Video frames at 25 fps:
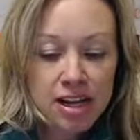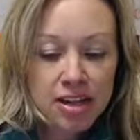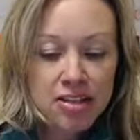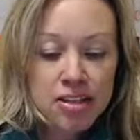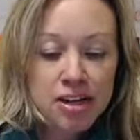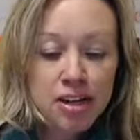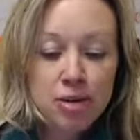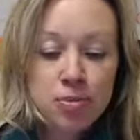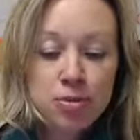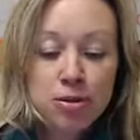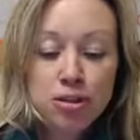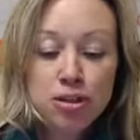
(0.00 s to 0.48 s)

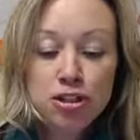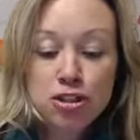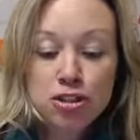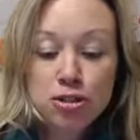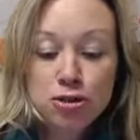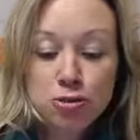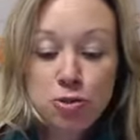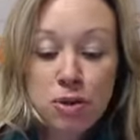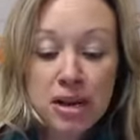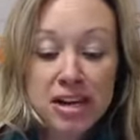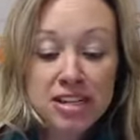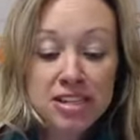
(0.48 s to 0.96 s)
They're
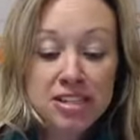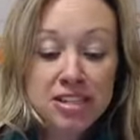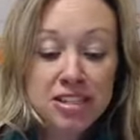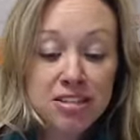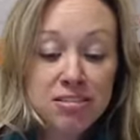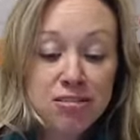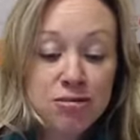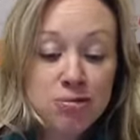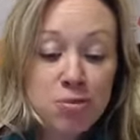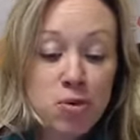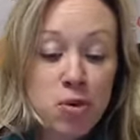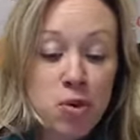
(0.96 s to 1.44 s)

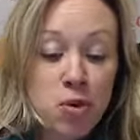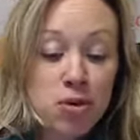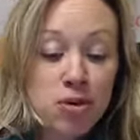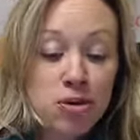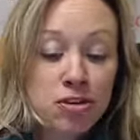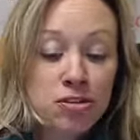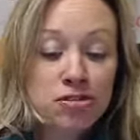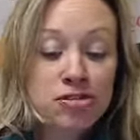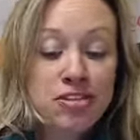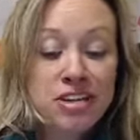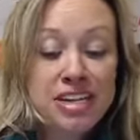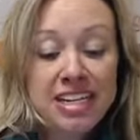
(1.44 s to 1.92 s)
persuasive,
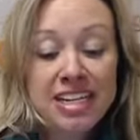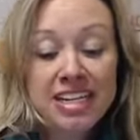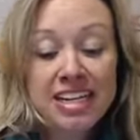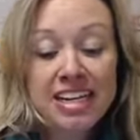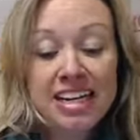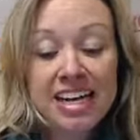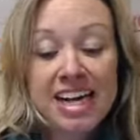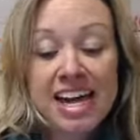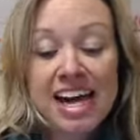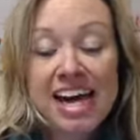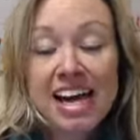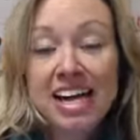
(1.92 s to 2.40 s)

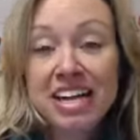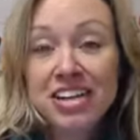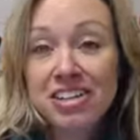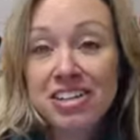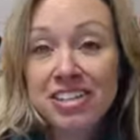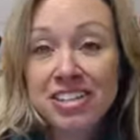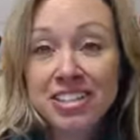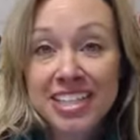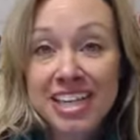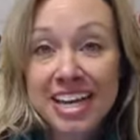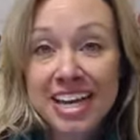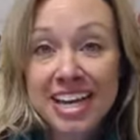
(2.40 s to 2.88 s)
motivating,
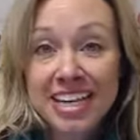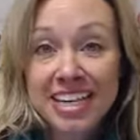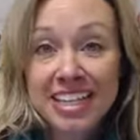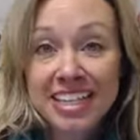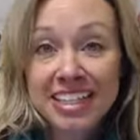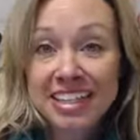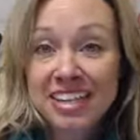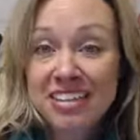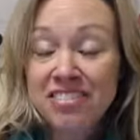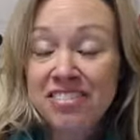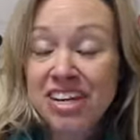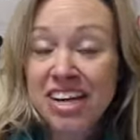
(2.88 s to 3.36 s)

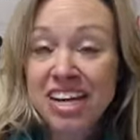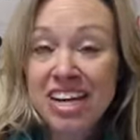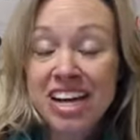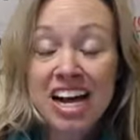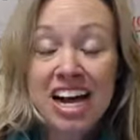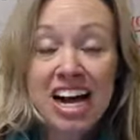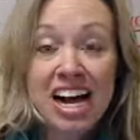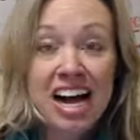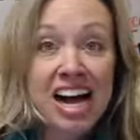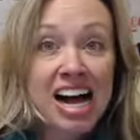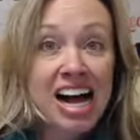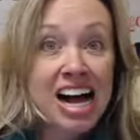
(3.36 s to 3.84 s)
entertaining. They've got
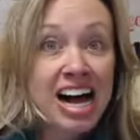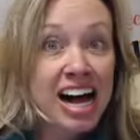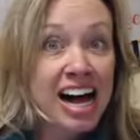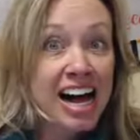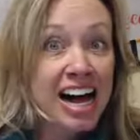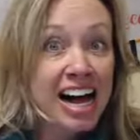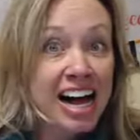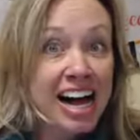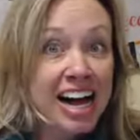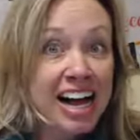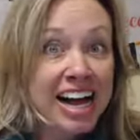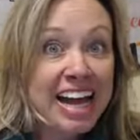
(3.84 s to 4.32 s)

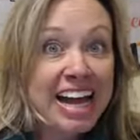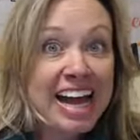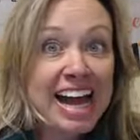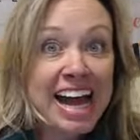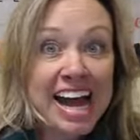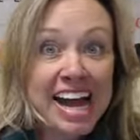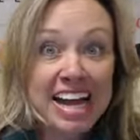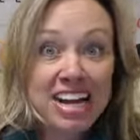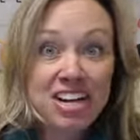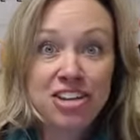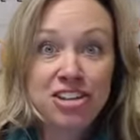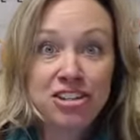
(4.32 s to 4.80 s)
high
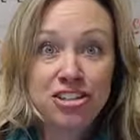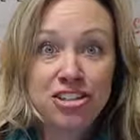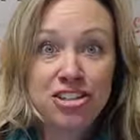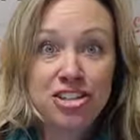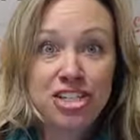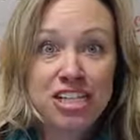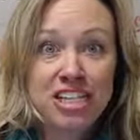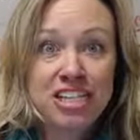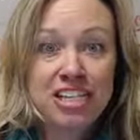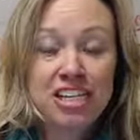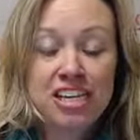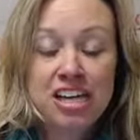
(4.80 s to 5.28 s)

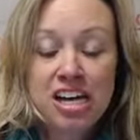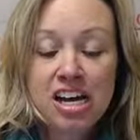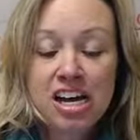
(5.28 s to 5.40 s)
energy.